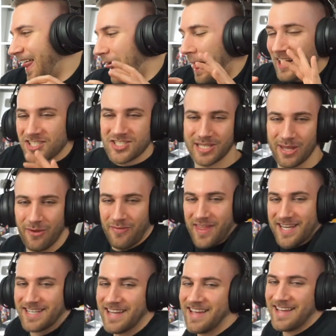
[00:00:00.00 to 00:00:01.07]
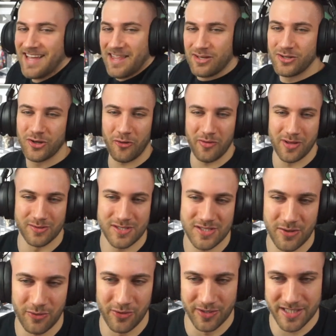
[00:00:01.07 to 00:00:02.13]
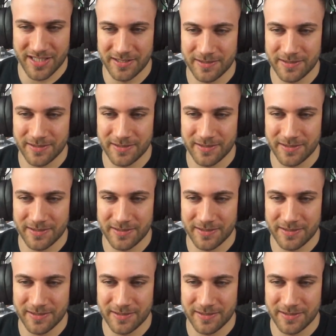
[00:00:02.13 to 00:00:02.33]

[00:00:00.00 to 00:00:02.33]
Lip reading: I just love it. The choreo is so good.